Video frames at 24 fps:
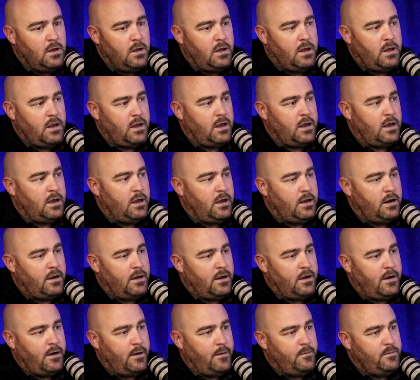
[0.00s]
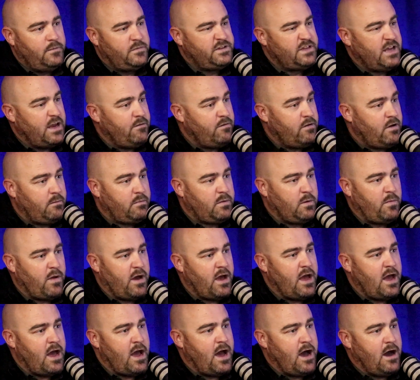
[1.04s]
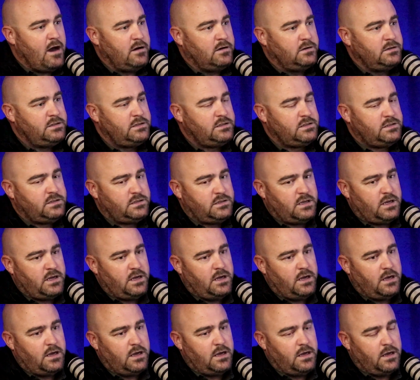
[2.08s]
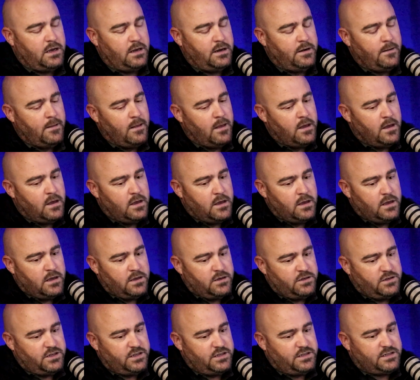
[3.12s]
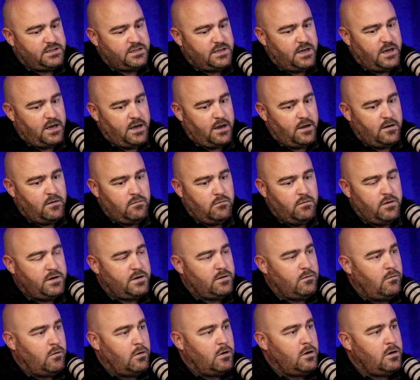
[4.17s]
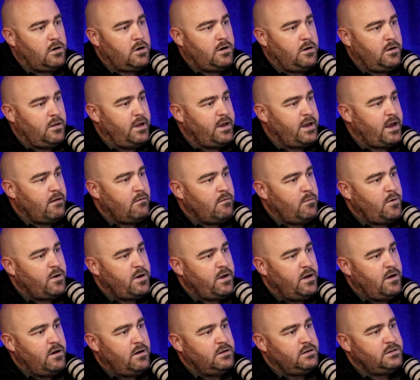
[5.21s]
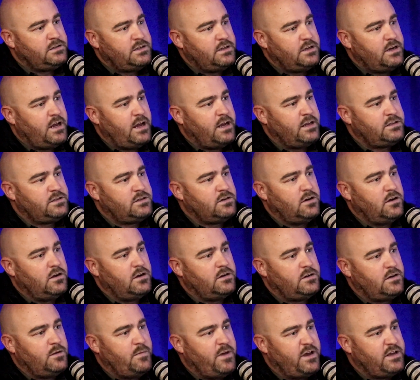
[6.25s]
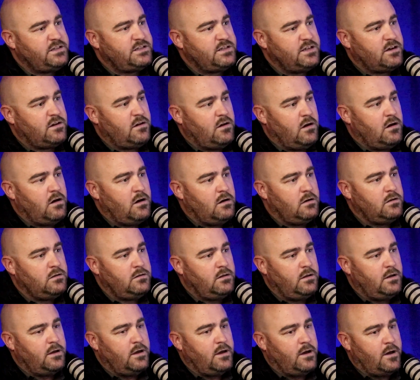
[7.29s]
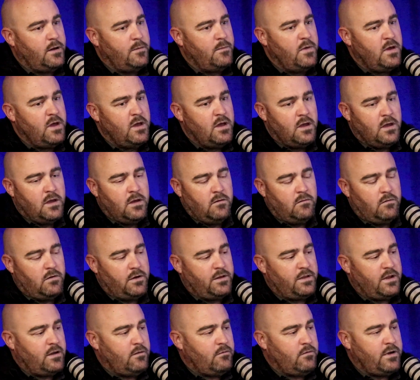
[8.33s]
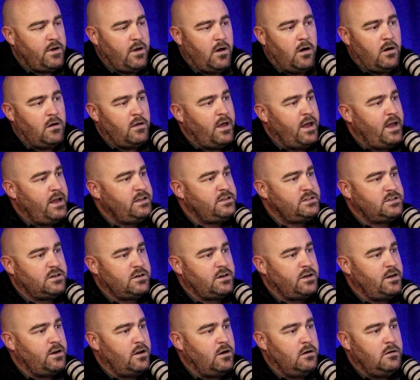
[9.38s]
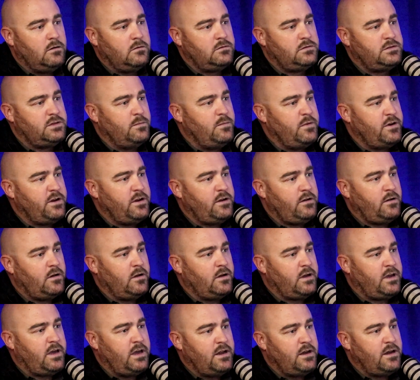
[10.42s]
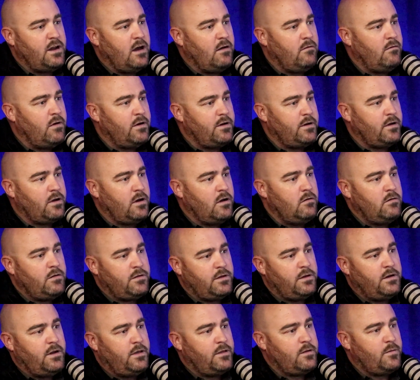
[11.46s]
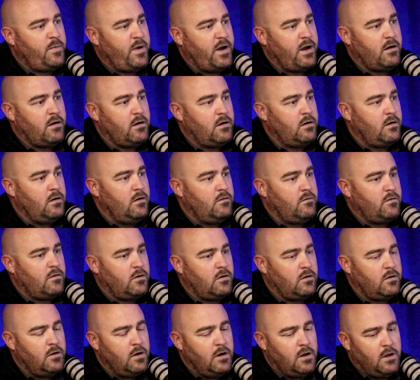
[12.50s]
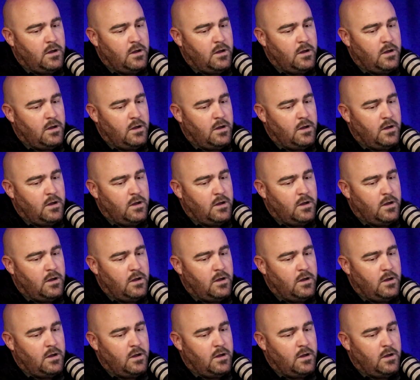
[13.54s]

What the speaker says: and saving up to buy a house, and just went to work like everybody else and answered a domestic call, one that we all answer, you know, a kid not wanting to go with another parent over,